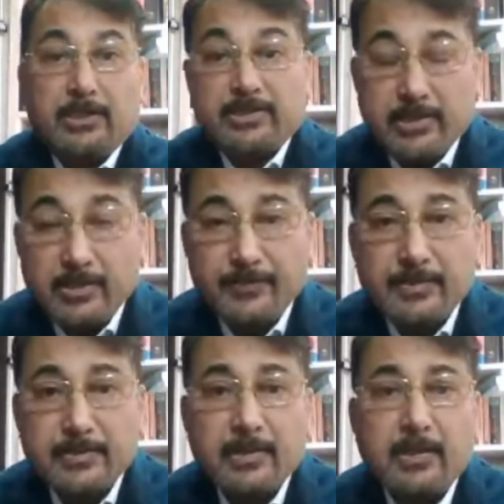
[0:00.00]
He
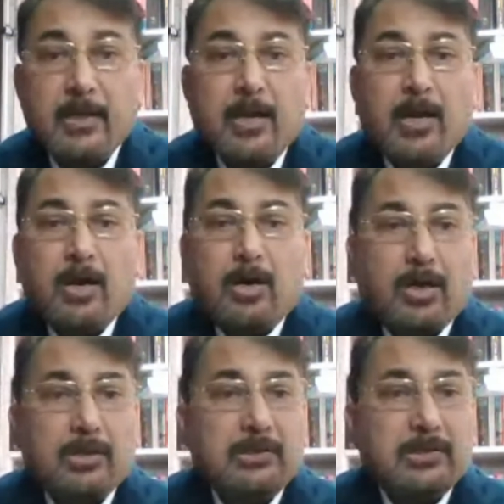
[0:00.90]
serves
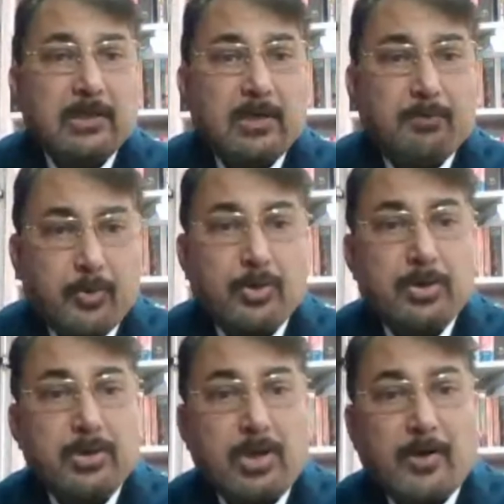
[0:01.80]
on the
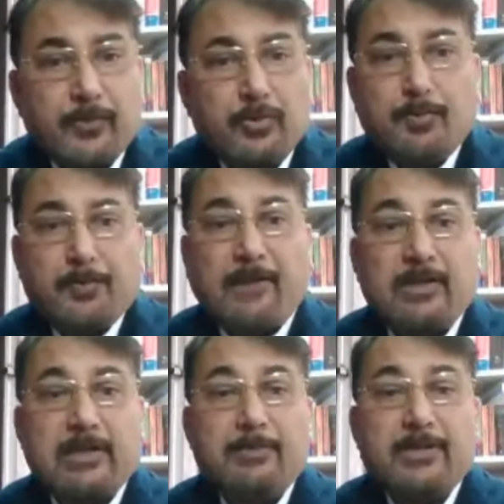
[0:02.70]
board of 2
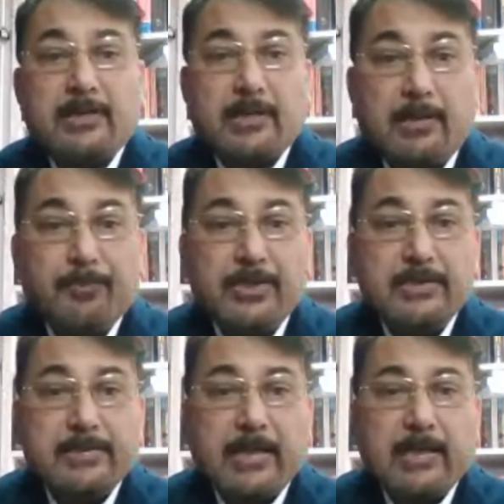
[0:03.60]
private limited
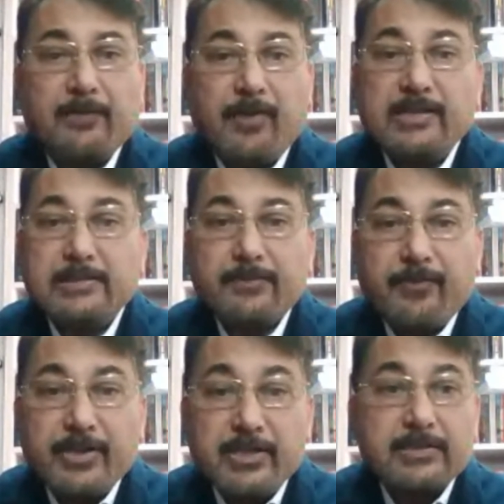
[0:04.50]
companies and
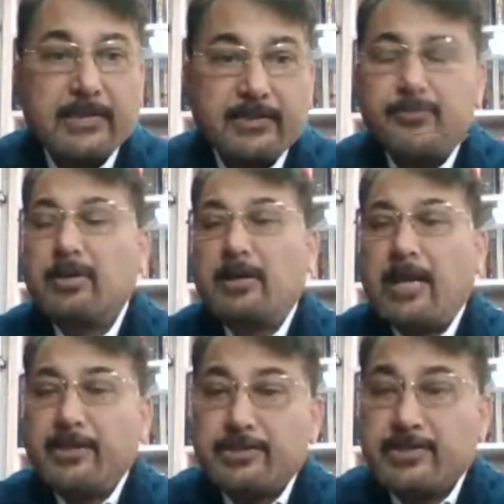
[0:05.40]
advises various
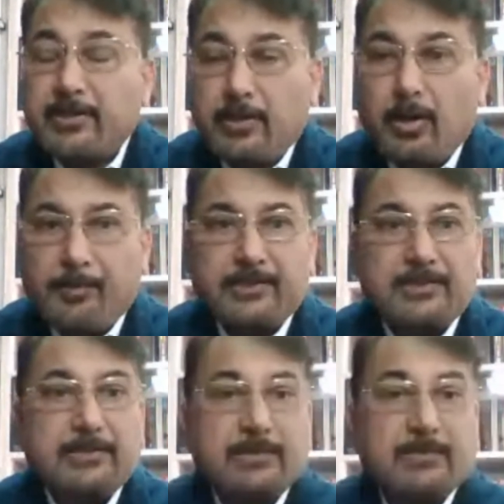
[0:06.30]
central and state
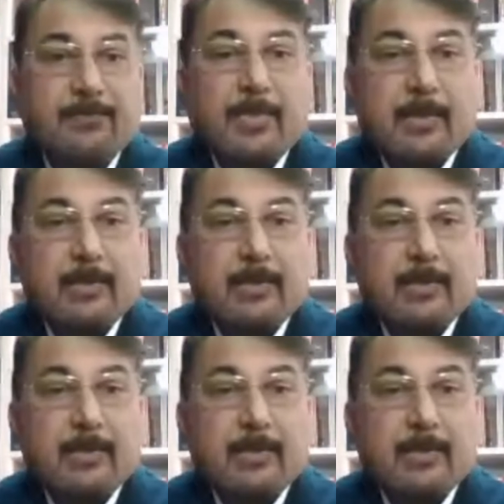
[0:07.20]
governments.